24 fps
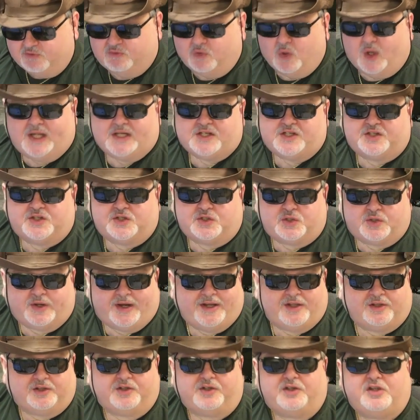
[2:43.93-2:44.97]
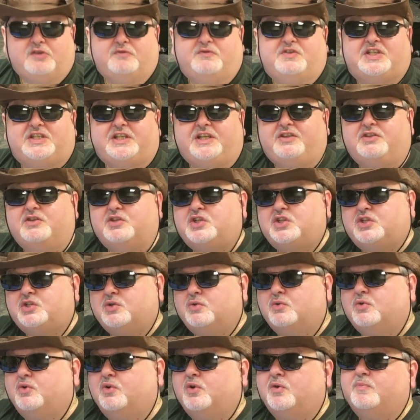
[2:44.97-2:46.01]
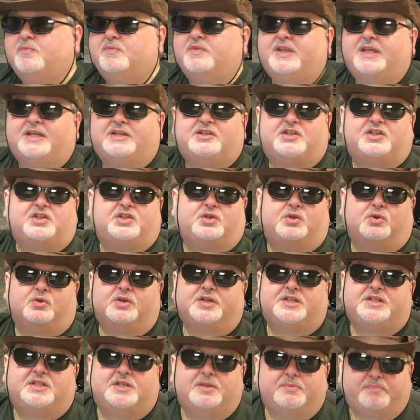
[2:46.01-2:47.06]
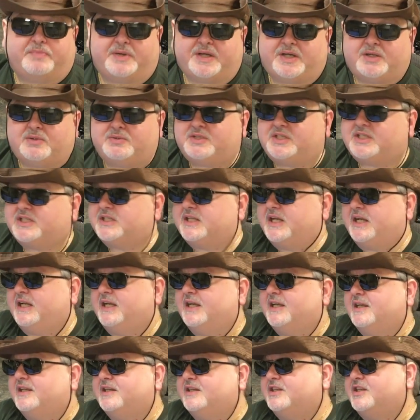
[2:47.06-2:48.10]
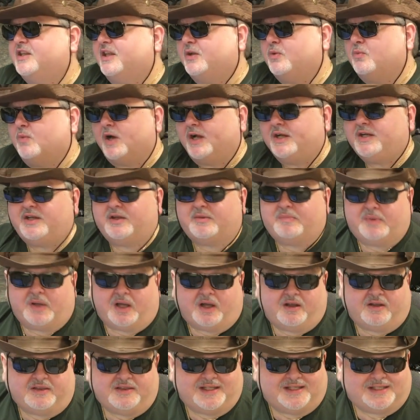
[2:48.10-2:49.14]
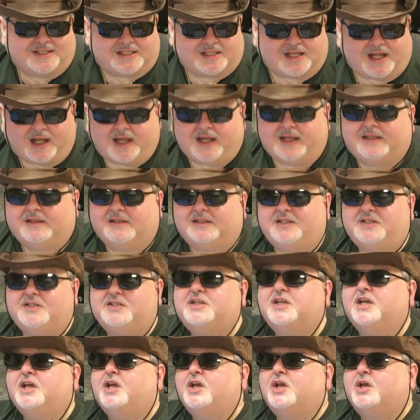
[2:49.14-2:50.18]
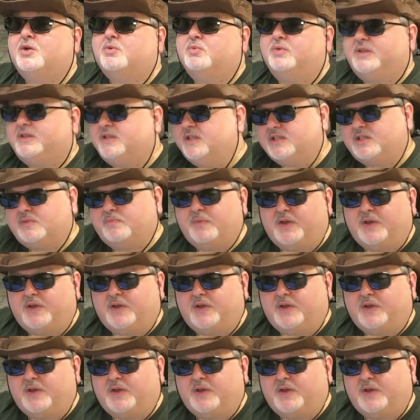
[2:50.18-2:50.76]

you've watched the trailer, you've seen the storm that destroys the boat, and they wind up on this island with this